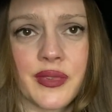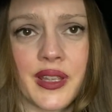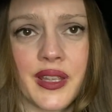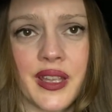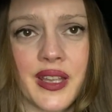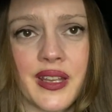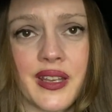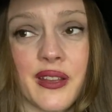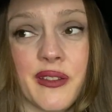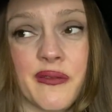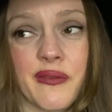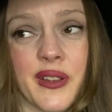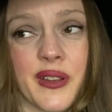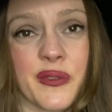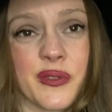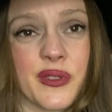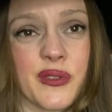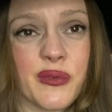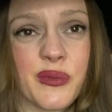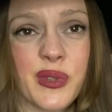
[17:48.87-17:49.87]
And I
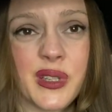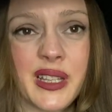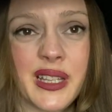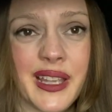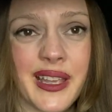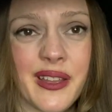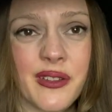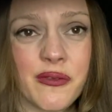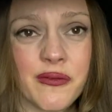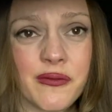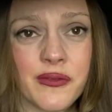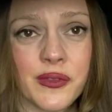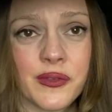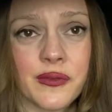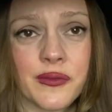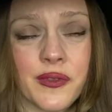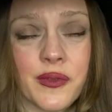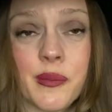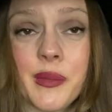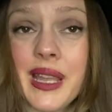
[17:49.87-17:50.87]
found her really helpful
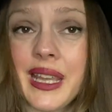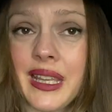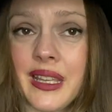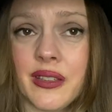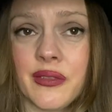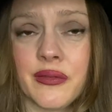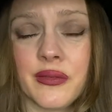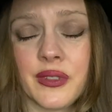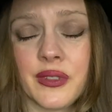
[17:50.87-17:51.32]
for me.